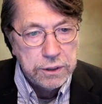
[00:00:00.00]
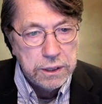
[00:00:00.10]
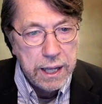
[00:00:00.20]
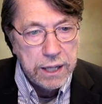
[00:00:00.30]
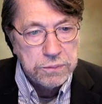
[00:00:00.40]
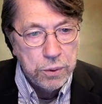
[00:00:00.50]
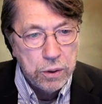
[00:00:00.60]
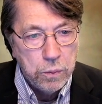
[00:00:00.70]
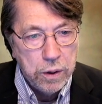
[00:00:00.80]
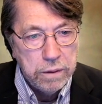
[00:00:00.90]
Class
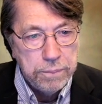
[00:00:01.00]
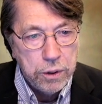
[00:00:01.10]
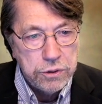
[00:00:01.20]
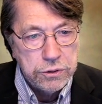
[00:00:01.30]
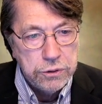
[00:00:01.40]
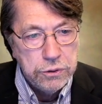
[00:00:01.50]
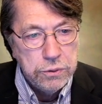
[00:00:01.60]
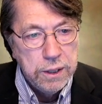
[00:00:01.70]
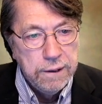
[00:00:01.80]
Part 1 and Part 2.